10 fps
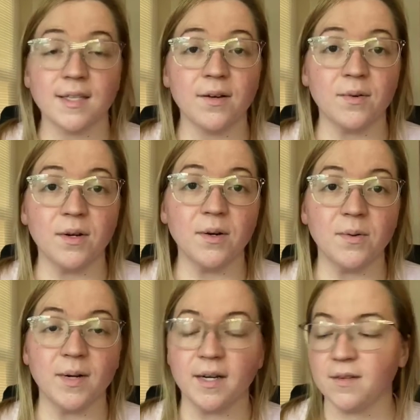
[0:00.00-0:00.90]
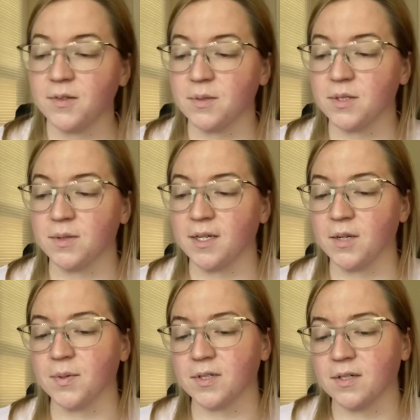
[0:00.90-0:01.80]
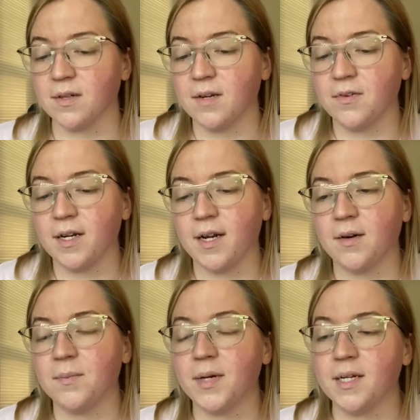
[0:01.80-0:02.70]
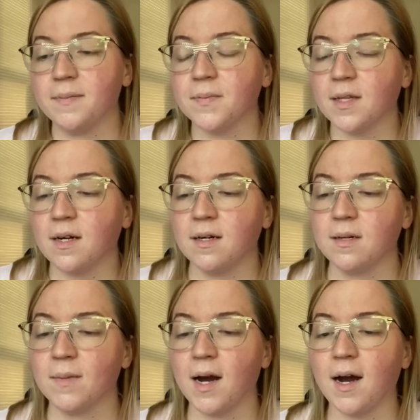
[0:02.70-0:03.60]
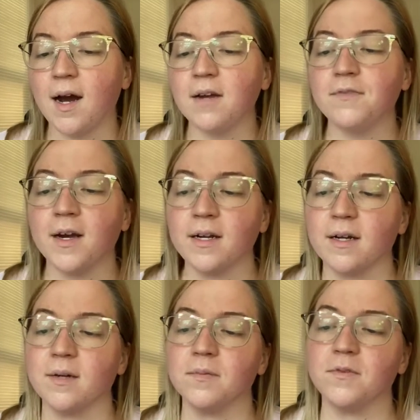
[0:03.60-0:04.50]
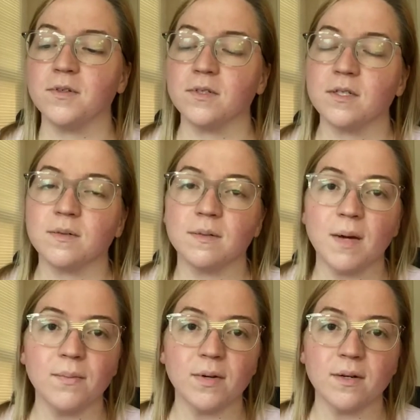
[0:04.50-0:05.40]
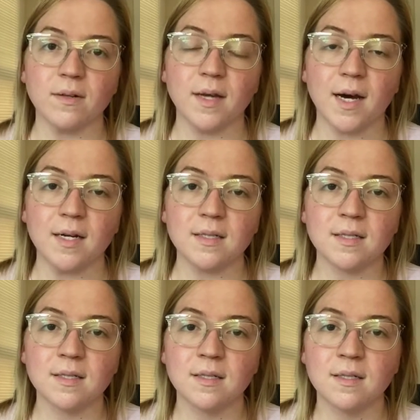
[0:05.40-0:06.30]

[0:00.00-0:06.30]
I don't know what any of you is doing in your personal life right now, but I find it helpful to remember that